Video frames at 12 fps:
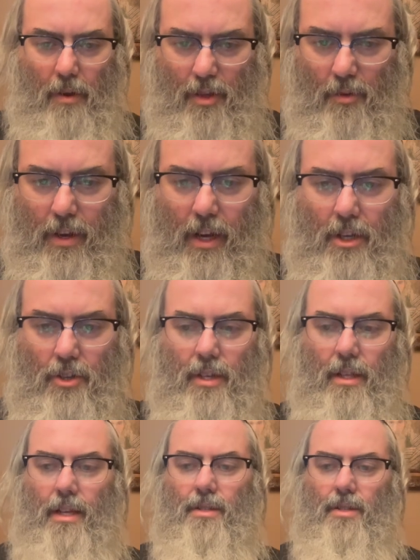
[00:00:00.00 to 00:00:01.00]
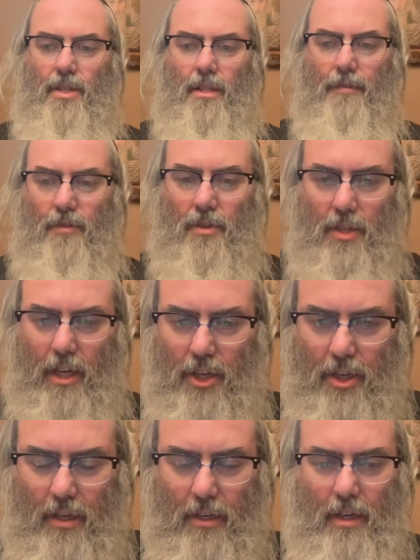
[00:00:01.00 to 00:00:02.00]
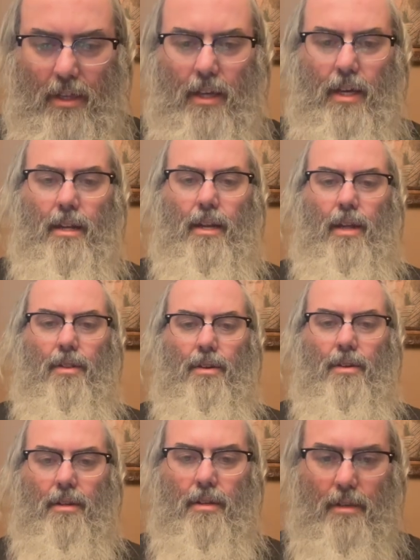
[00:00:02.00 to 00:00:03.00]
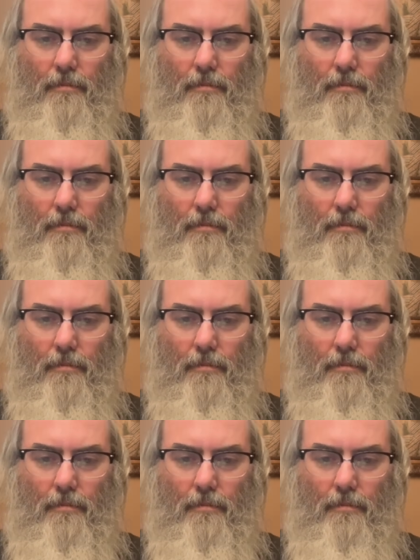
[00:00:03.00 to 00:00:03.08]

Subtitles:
300 lessons in the first section and then another